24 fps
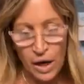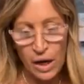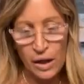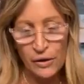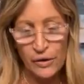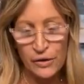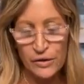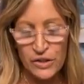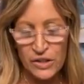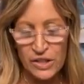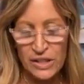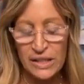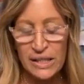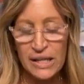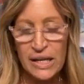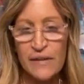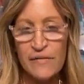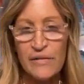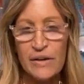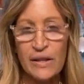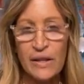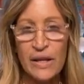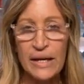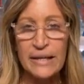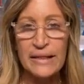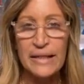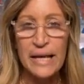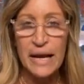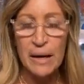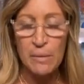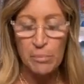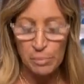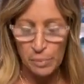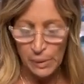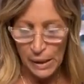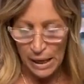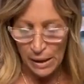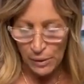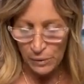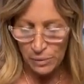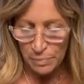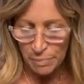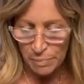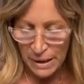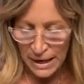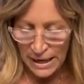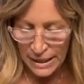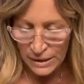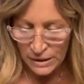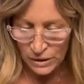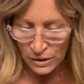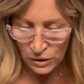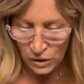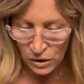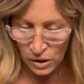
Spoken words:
color, just to give it like that brown baked